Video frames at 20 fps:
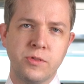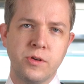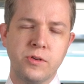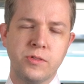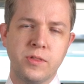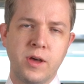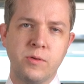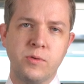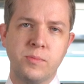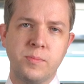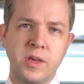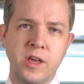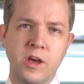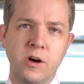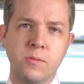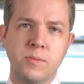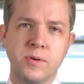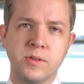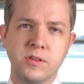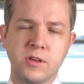although that would be
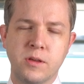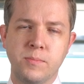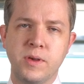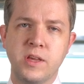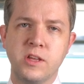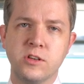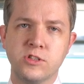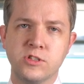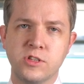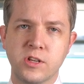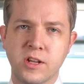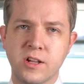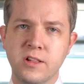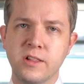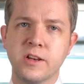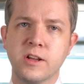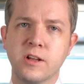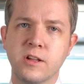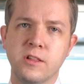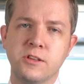helpful. It can be just a
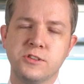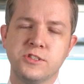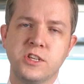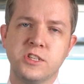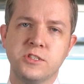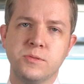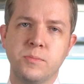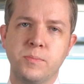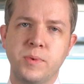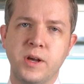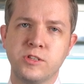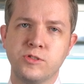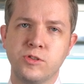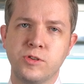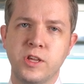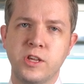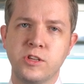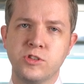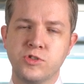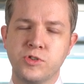clinical assessment based
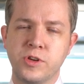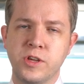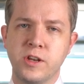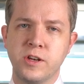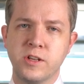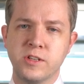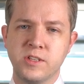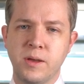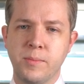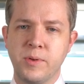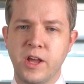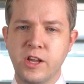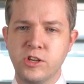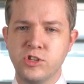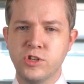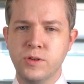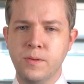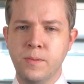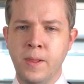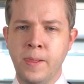on history and
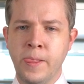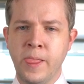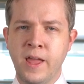examination,